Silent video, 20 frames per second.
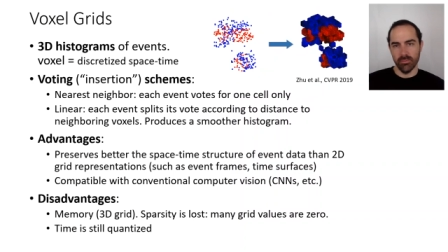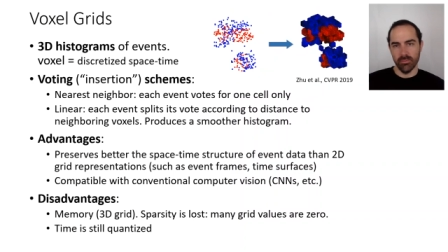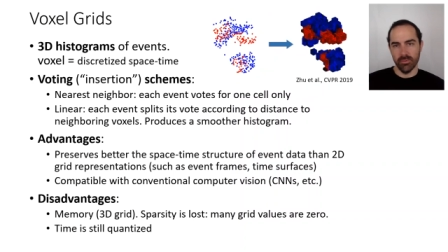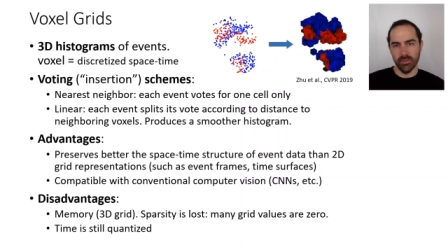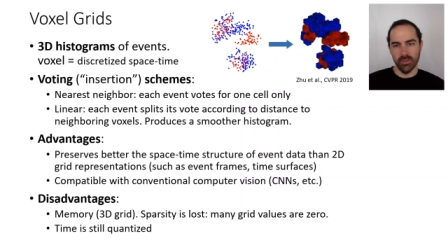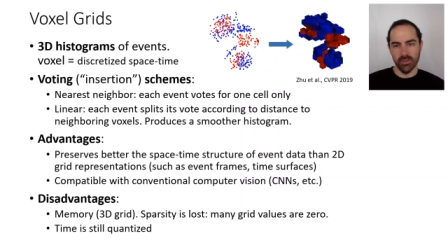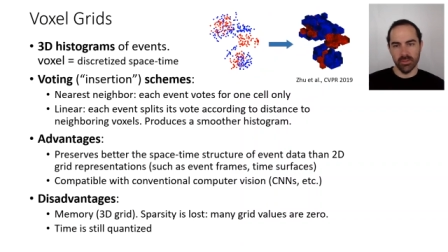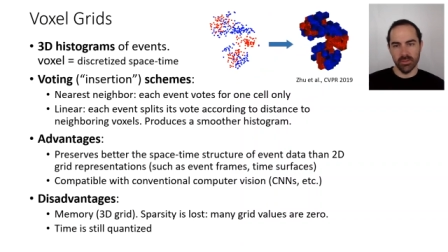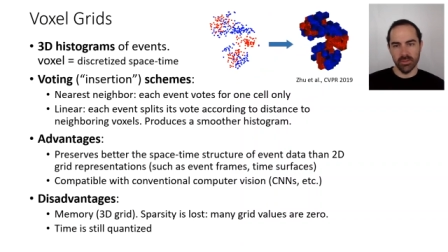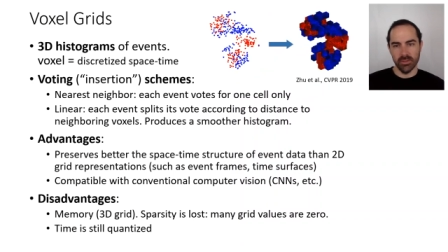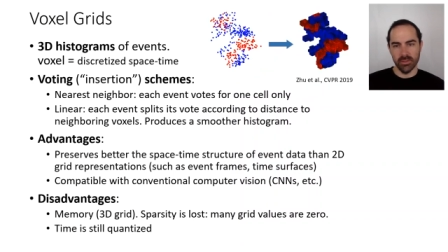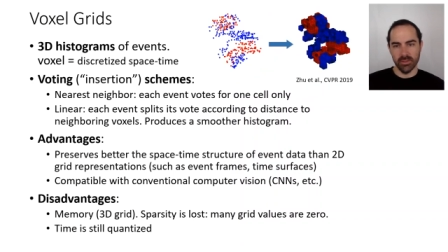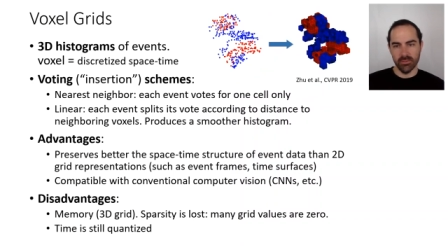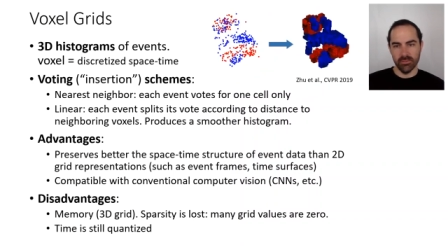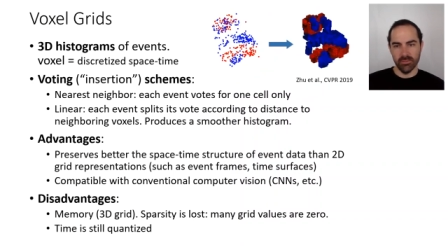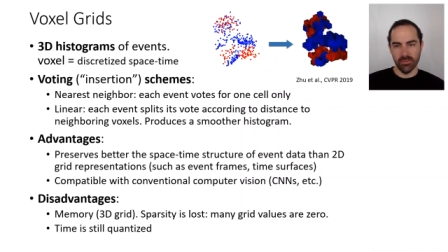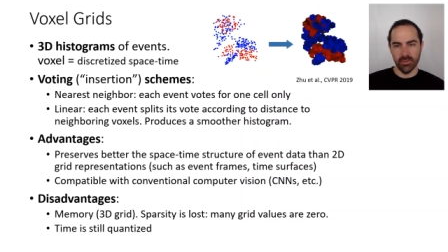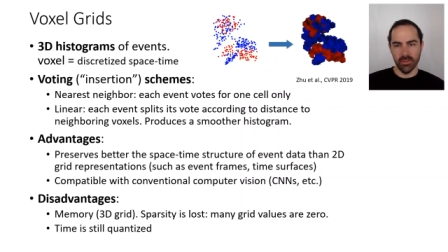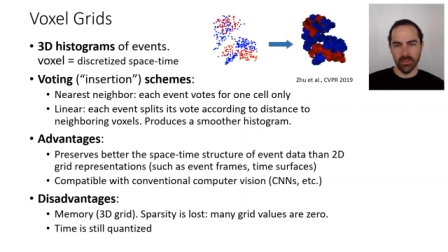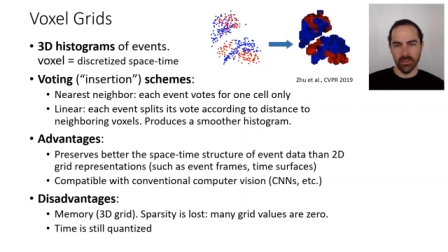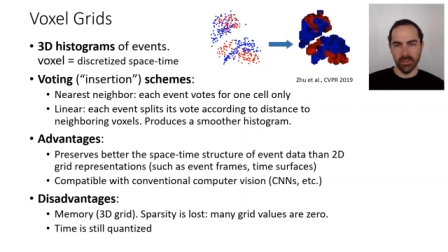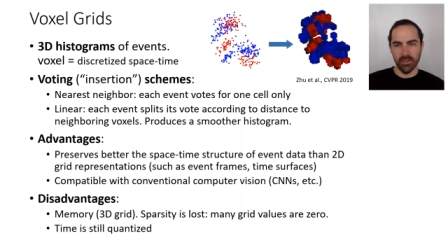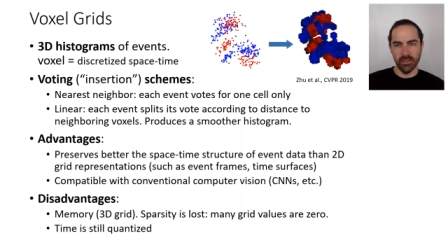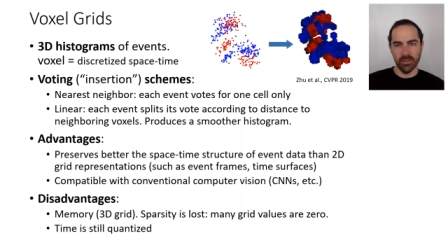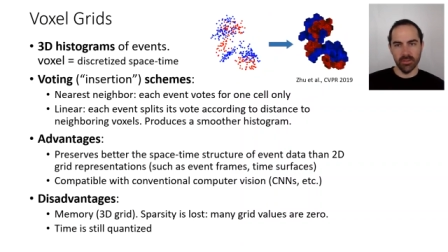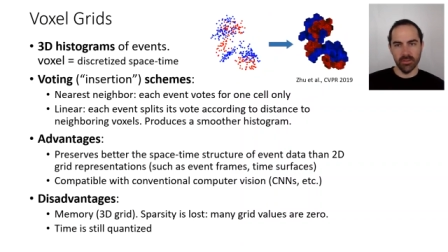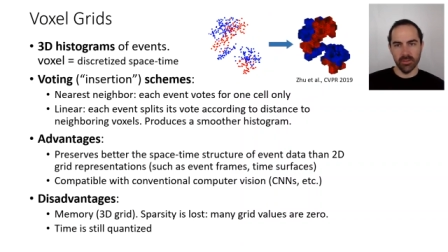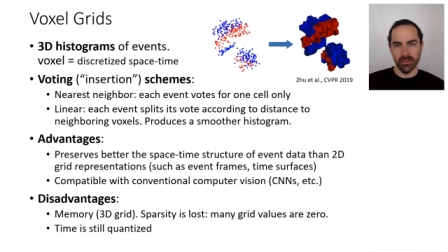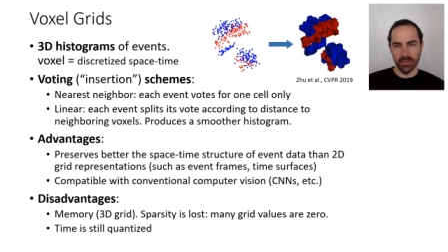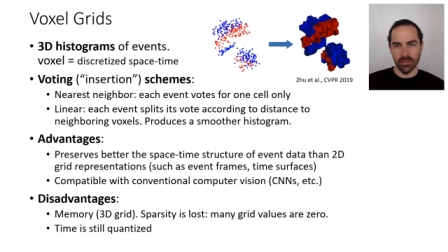there is this
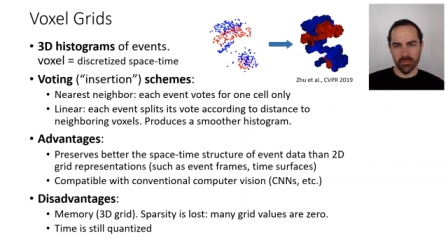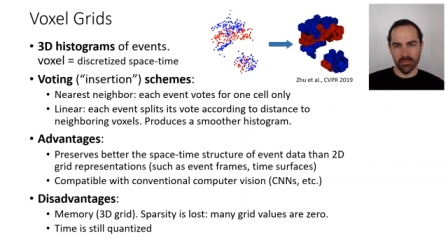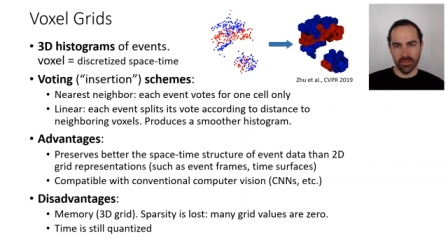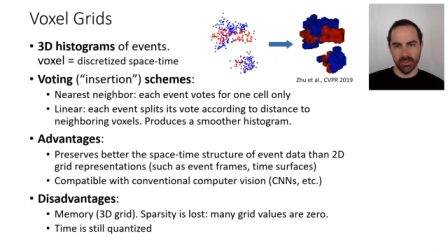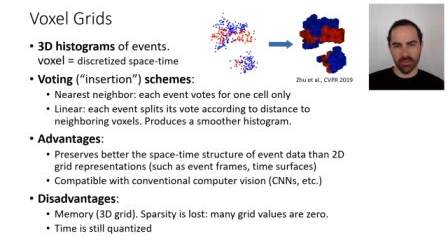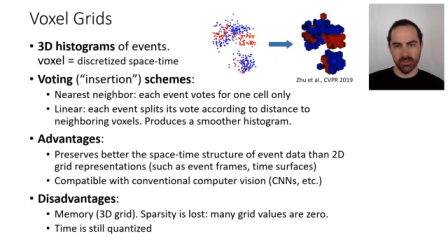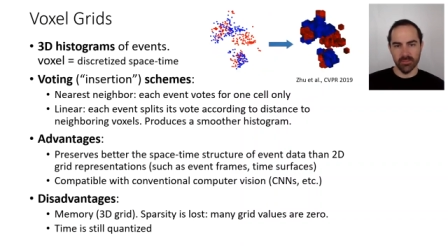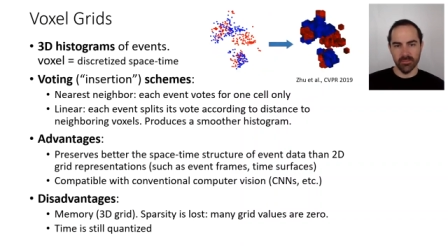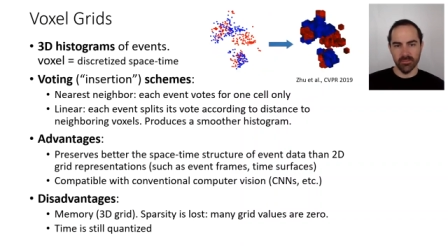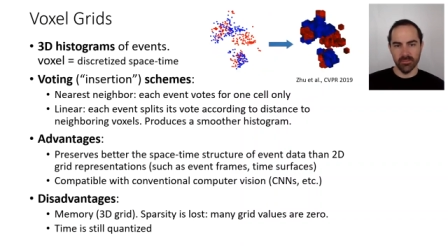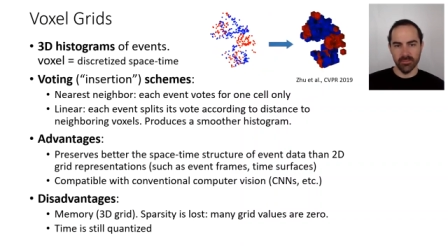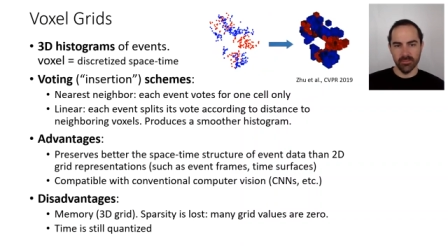fill-in effect.